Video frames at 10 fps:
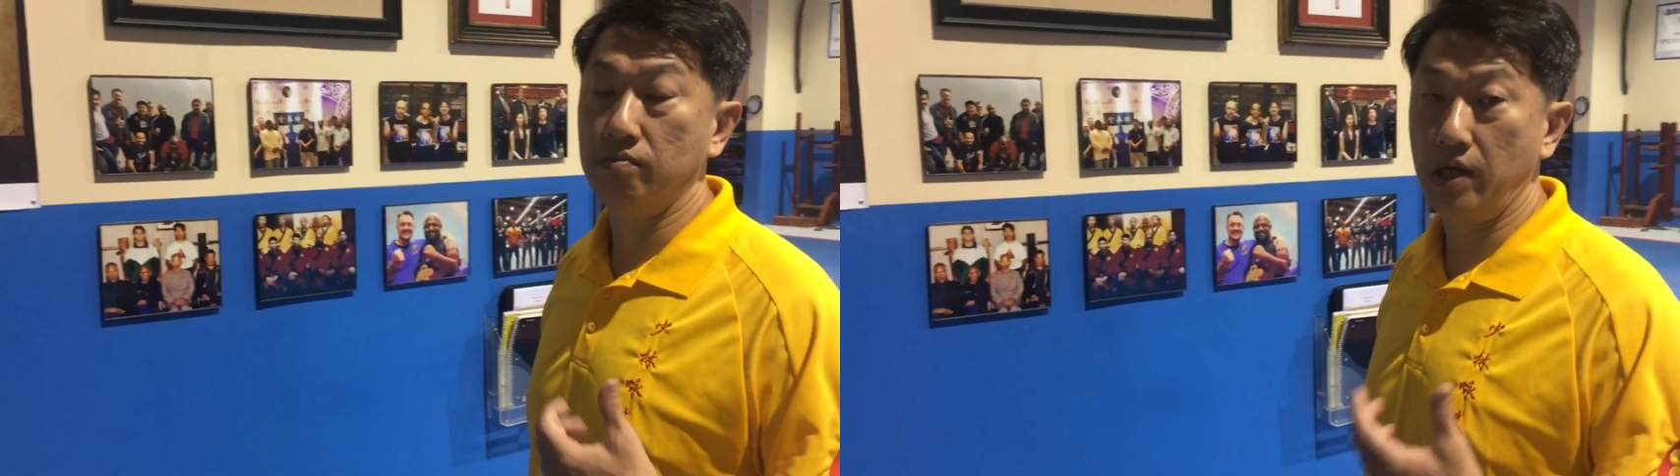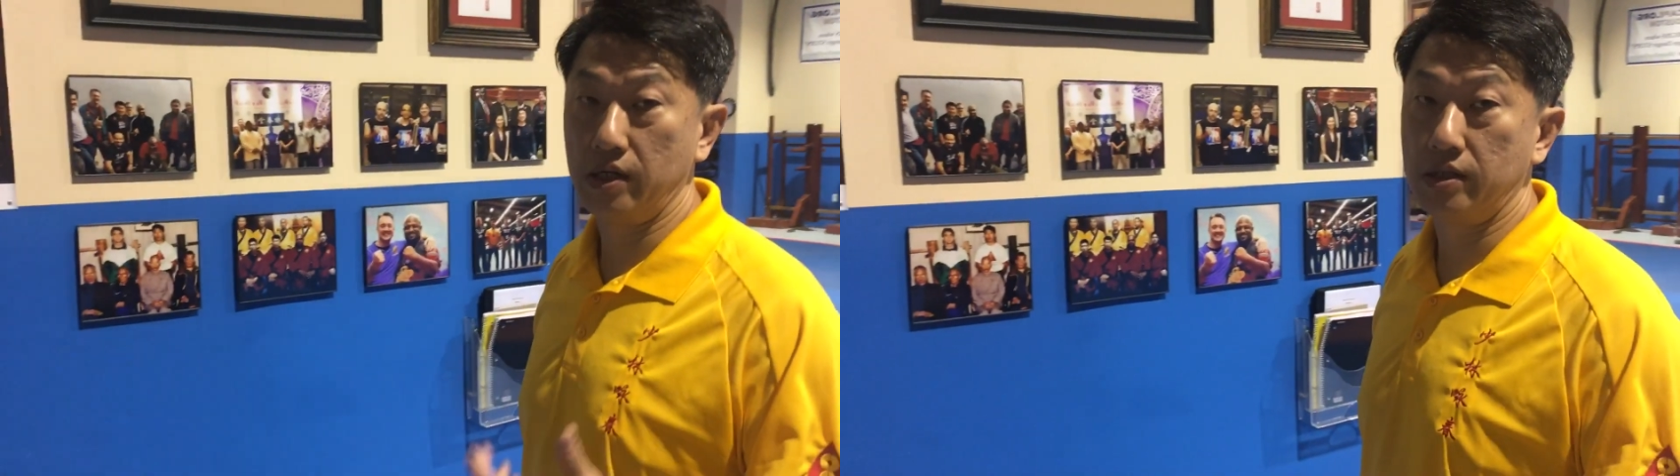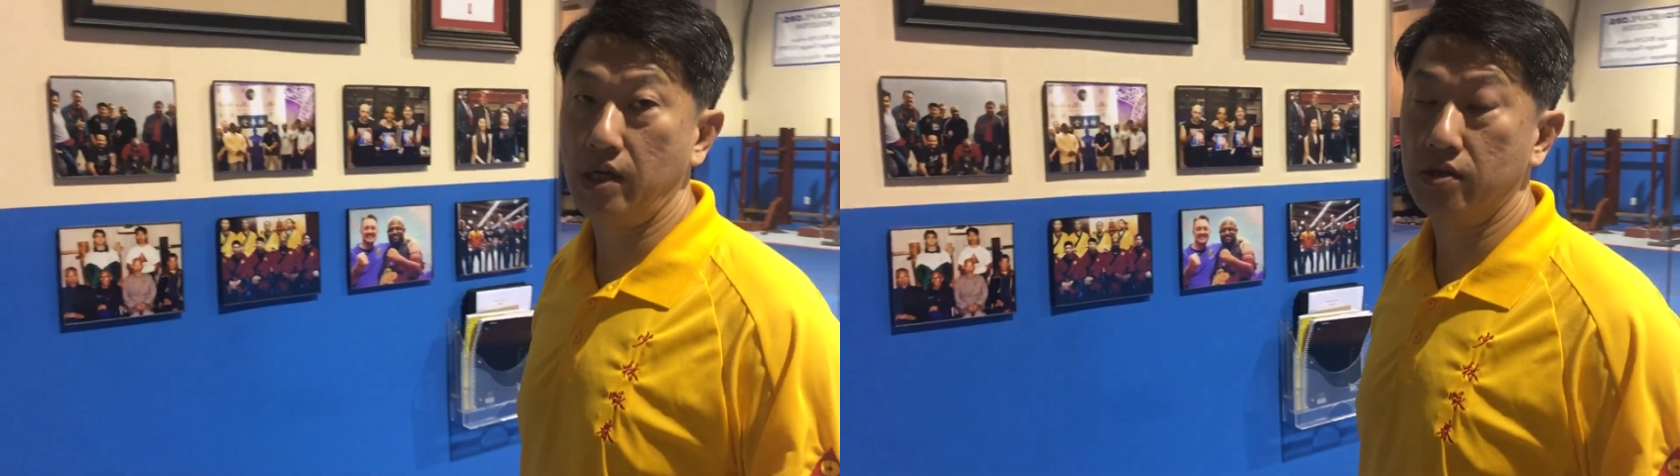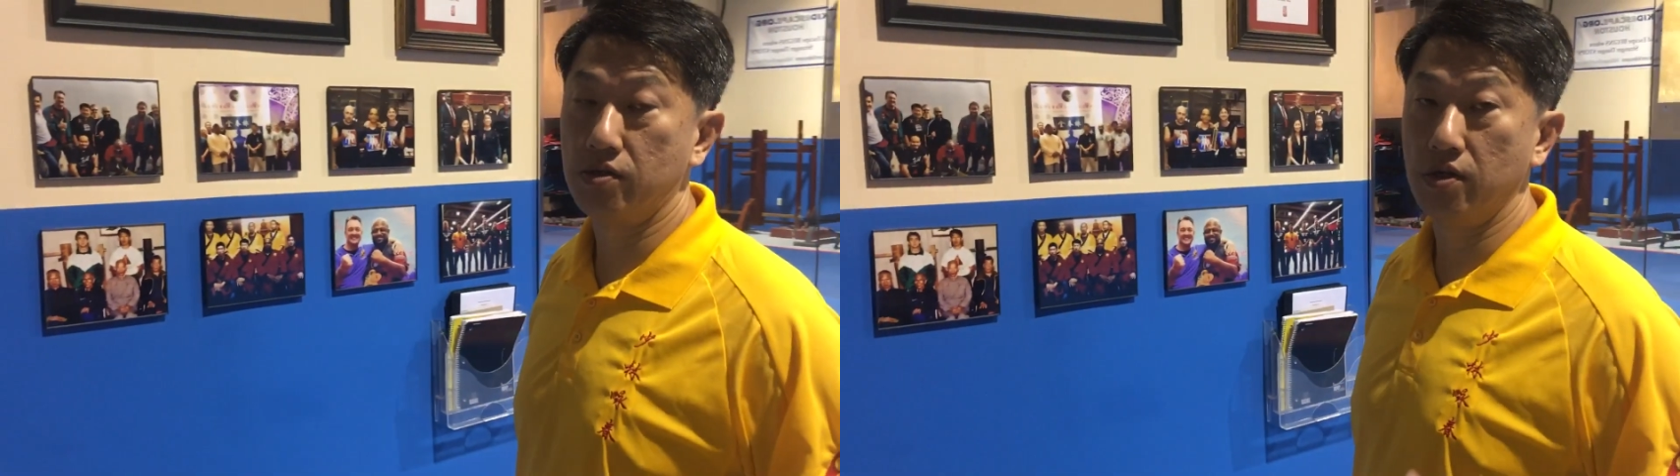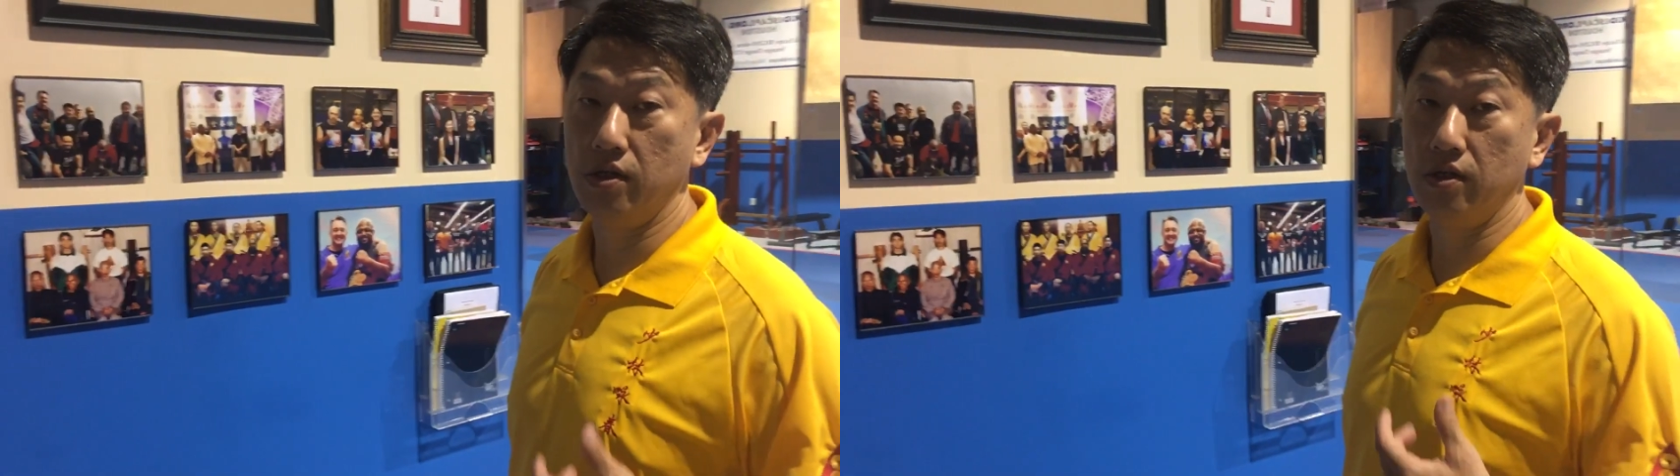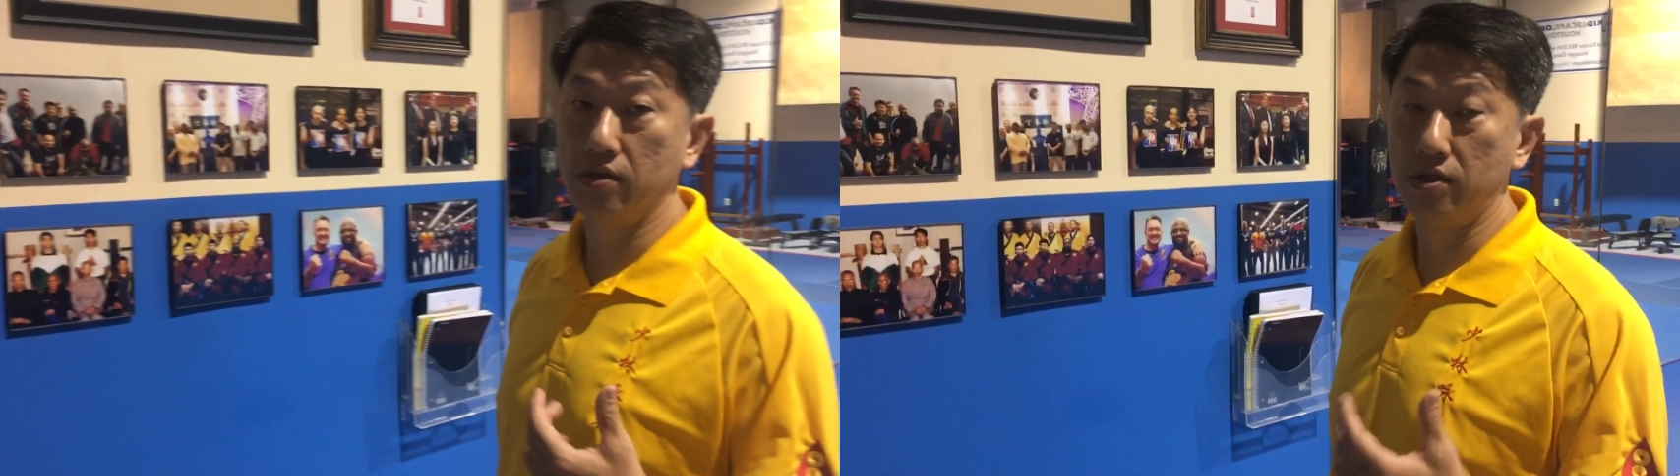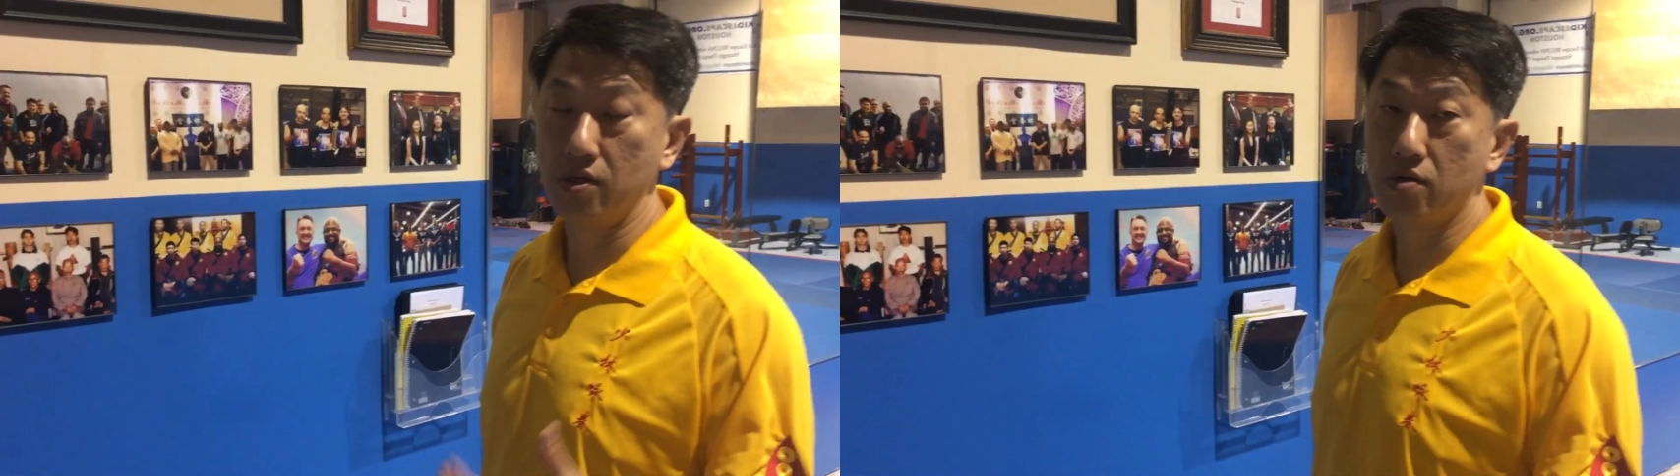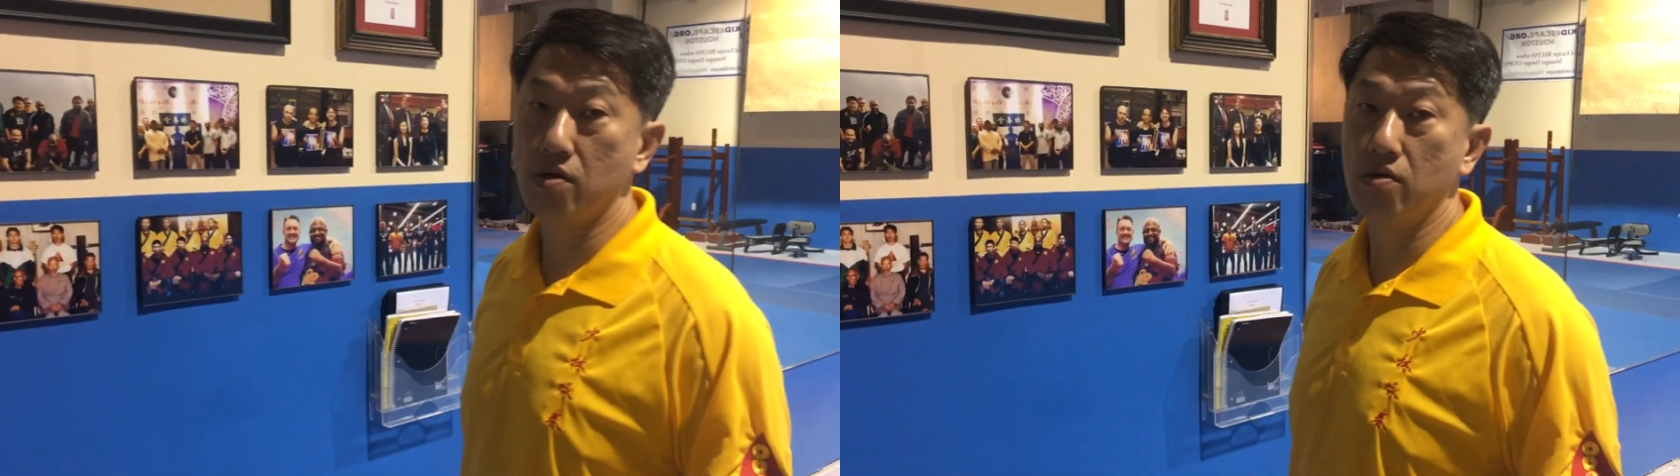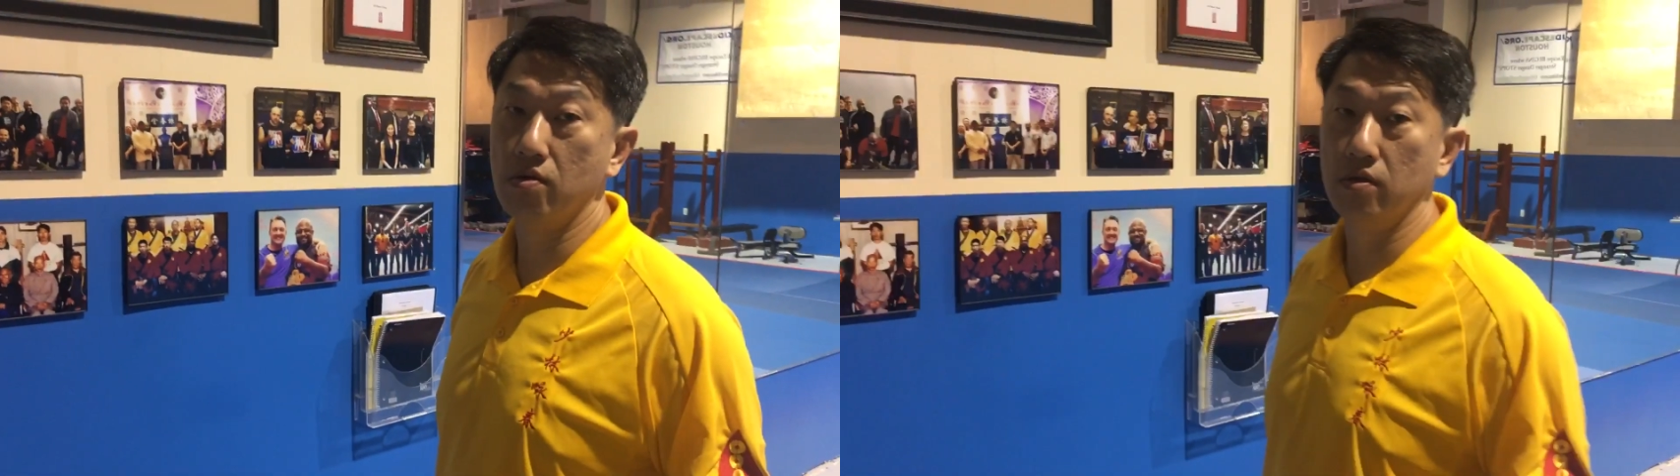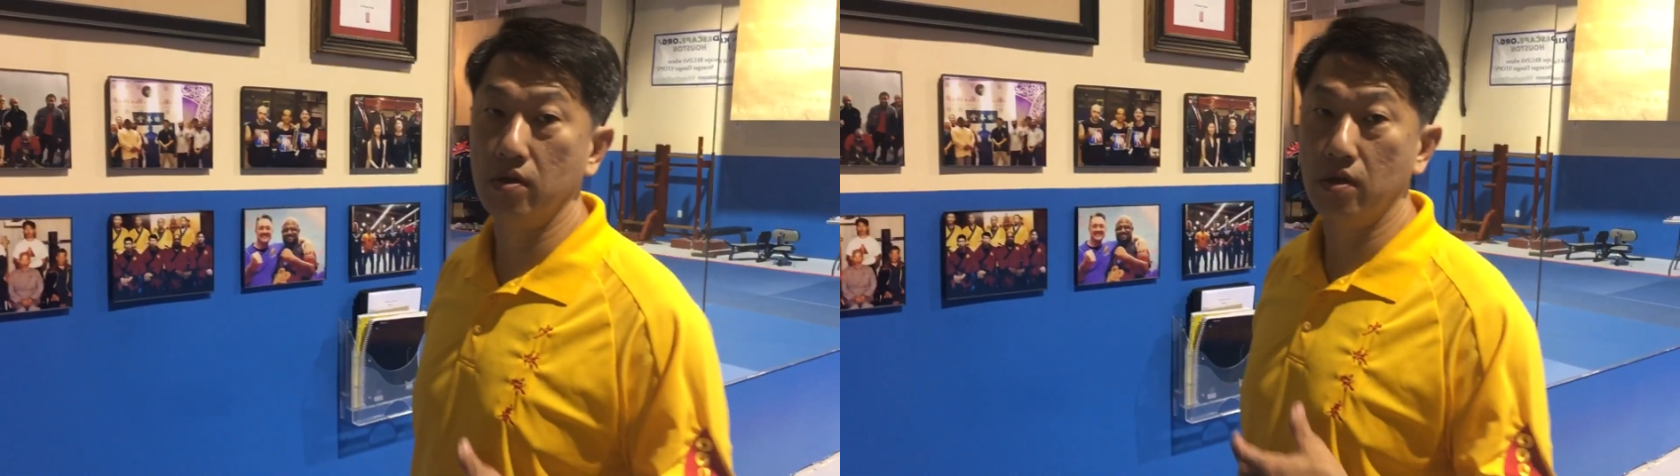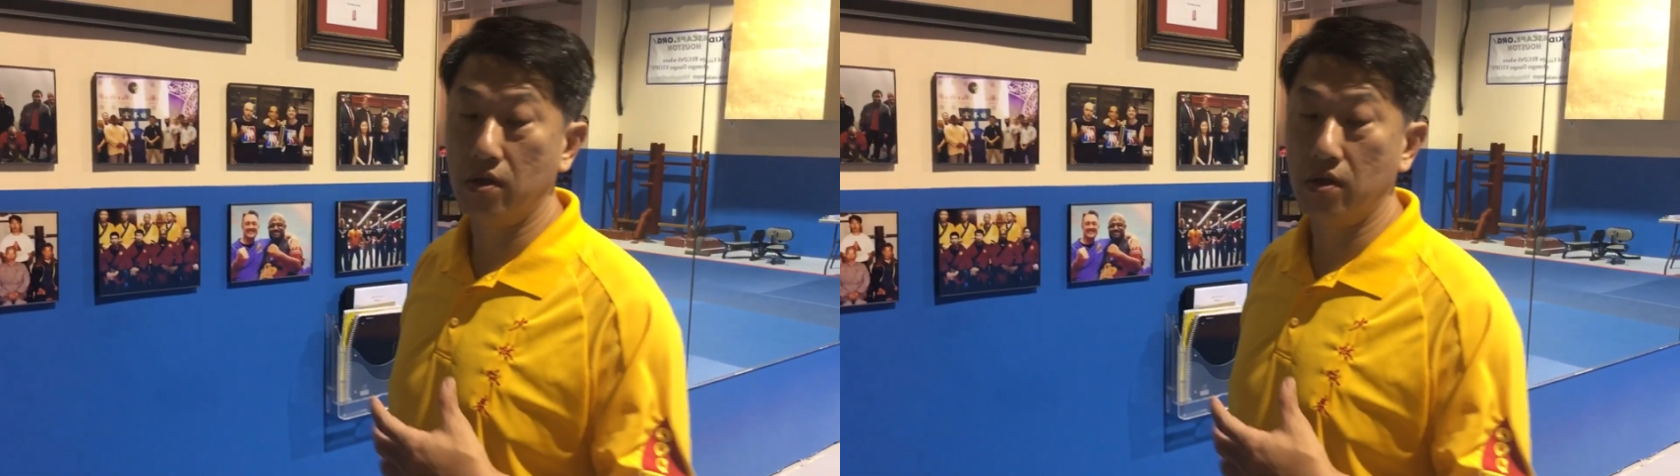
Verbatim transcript: meditation, Qigong,